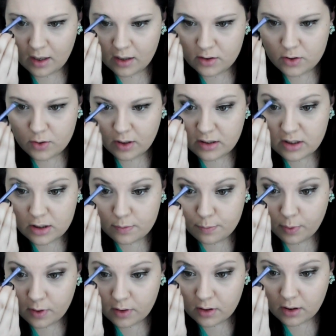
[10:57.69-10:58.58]
So I just
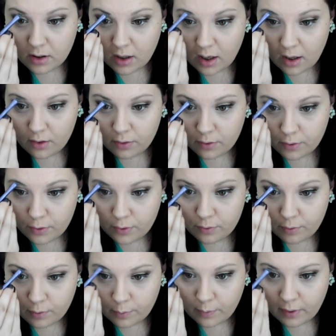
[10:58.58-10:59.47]
put the color
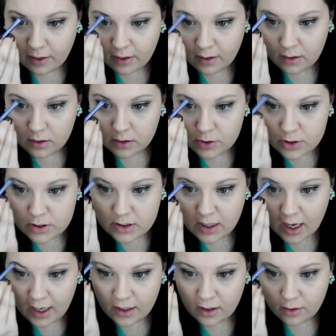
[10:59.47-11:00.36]
through it, just
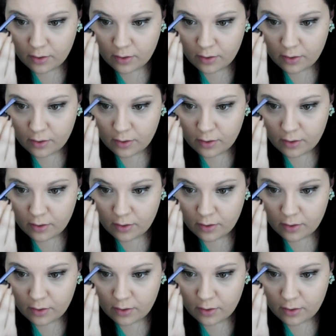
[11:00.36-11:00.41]
kind